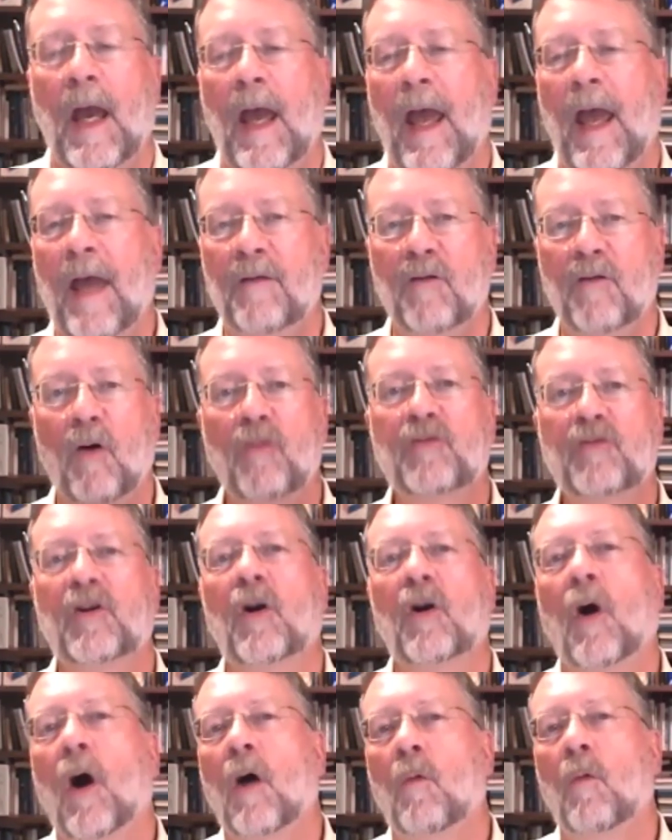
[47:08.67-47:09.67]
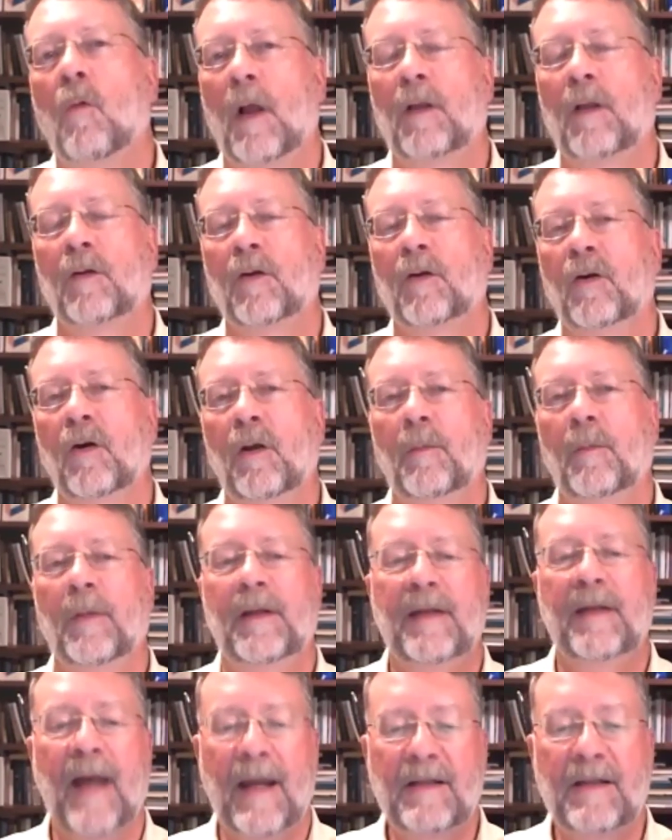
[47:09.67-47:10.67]
And those are all well and good,
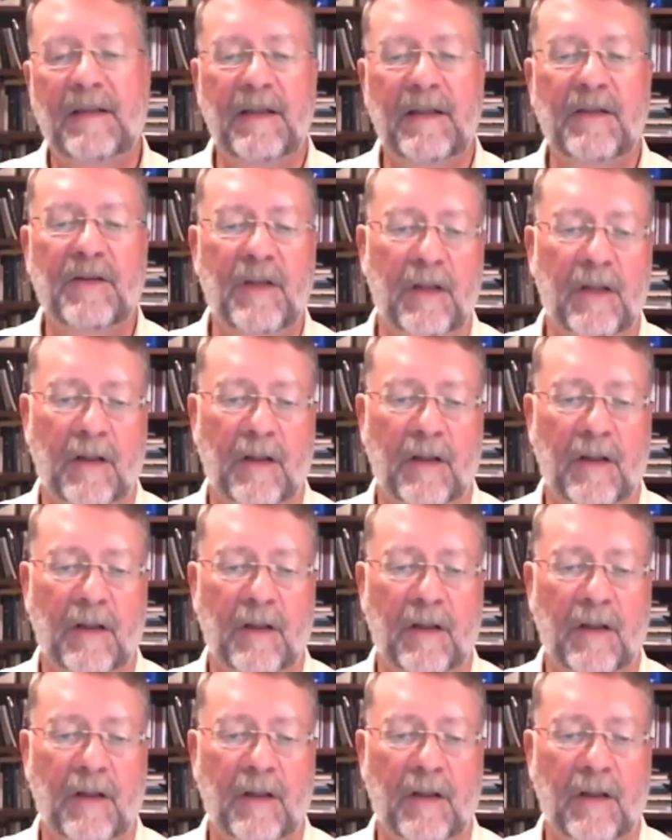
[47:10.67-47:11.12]
but nice, easy,